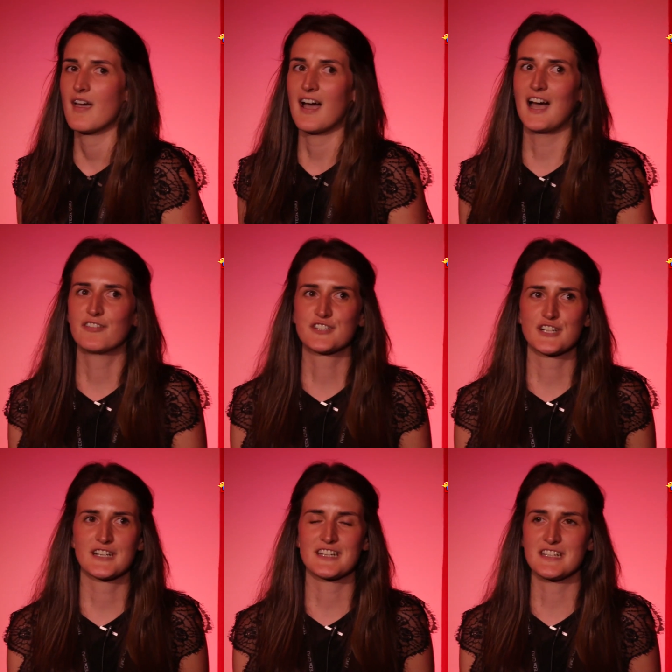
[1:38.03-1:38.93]

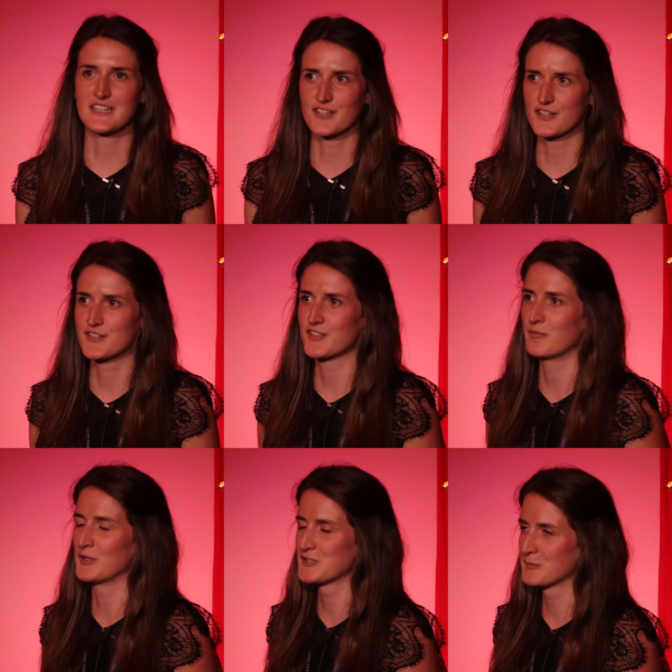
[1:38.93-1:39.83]
After years of
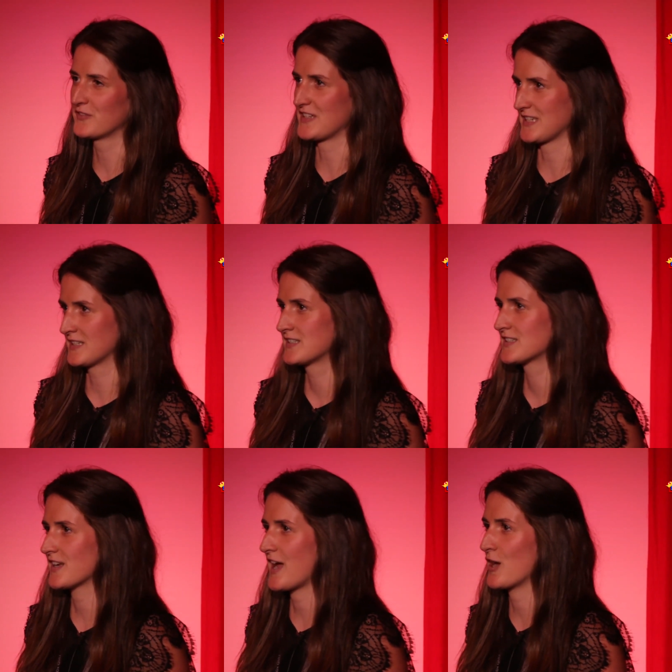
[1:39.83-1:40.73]
multiple
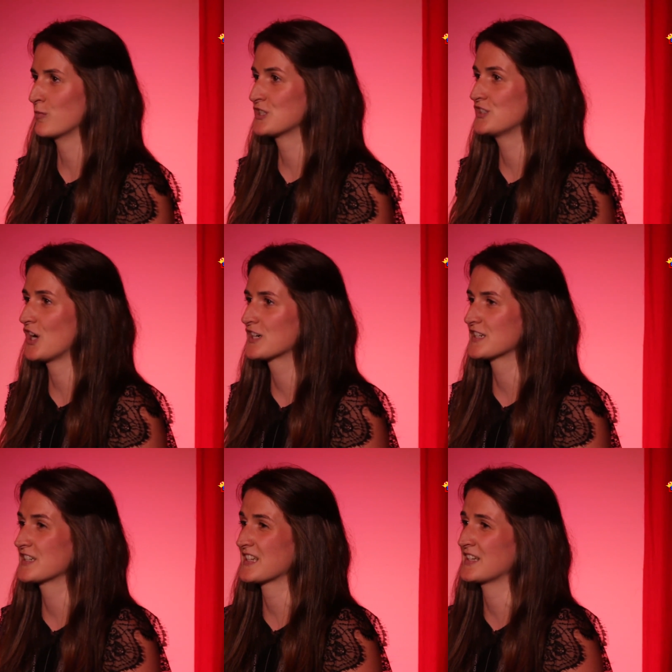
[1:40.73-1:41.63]
visits to
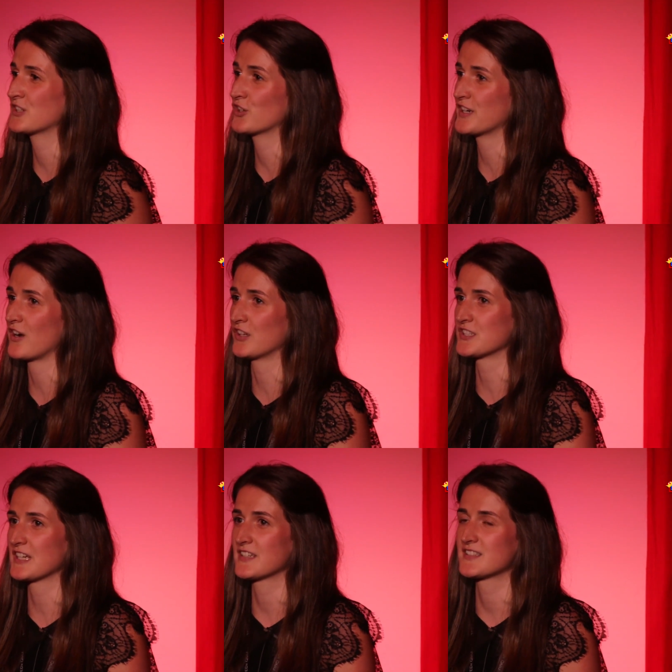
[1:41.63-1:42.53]
doctors and to
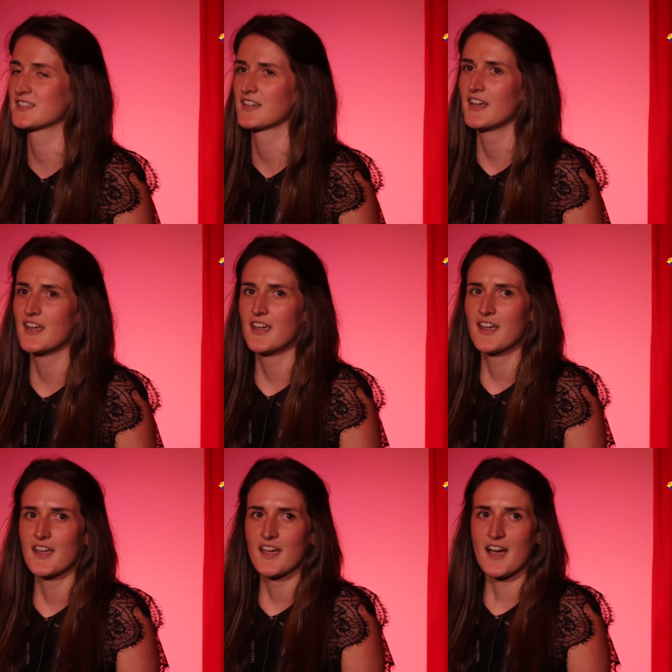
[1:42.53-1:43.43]
audiologists,
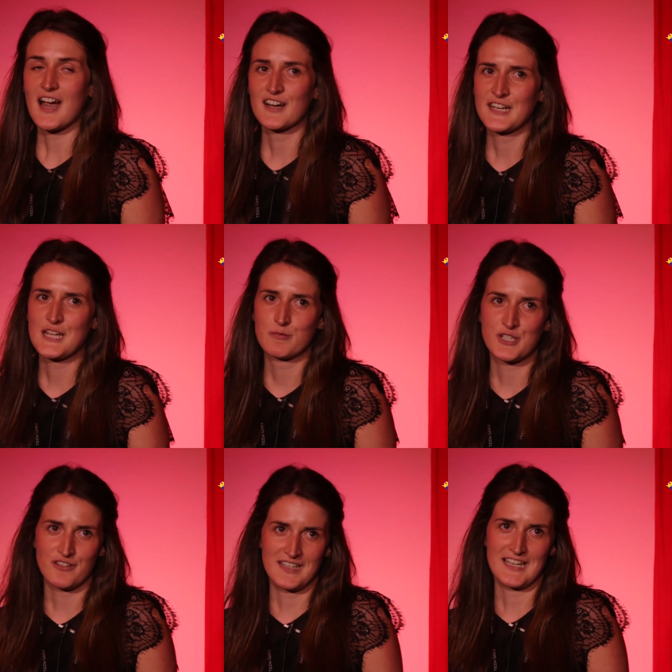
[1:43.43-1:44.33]
Aaron came
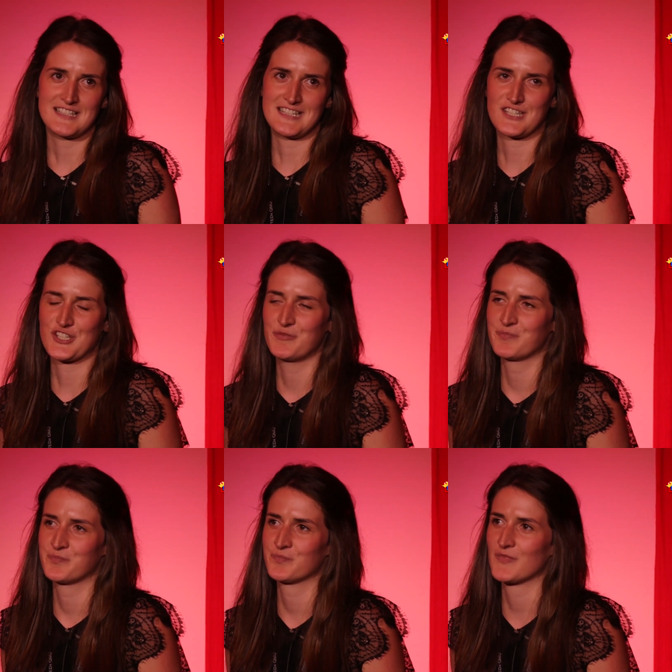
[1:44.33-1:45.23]
to a realization,
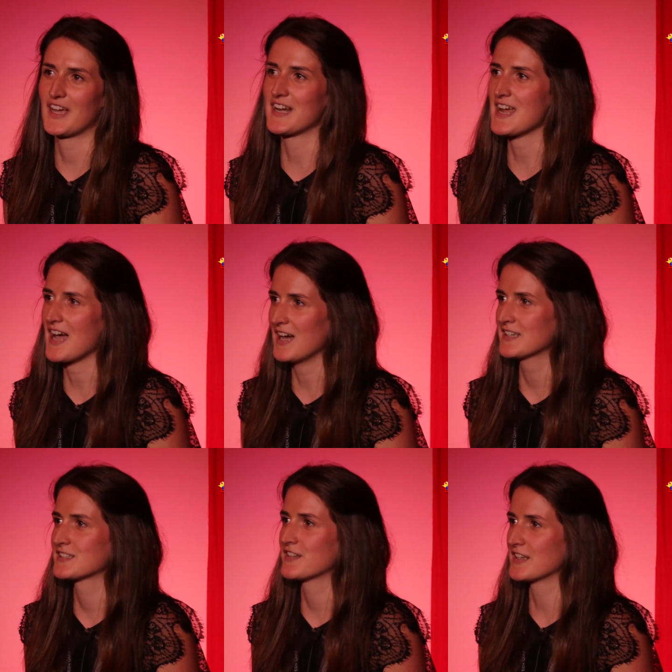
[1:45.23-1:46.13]
and he
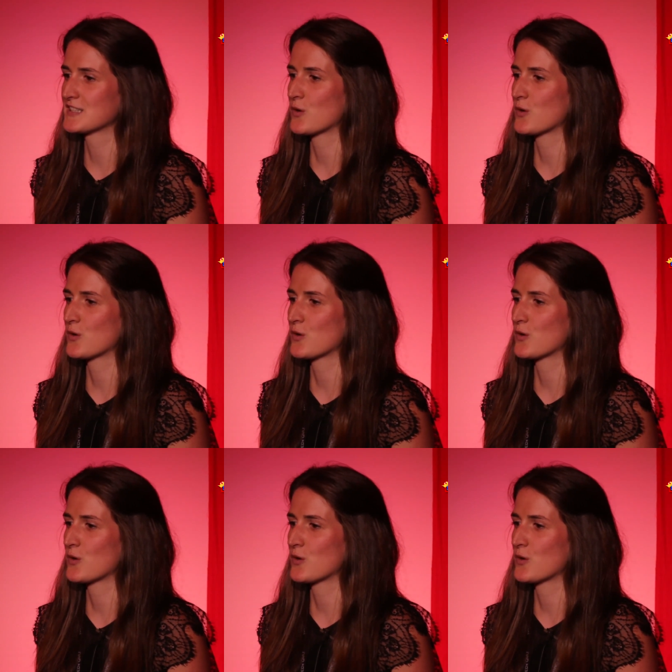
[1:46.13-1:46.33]
asked this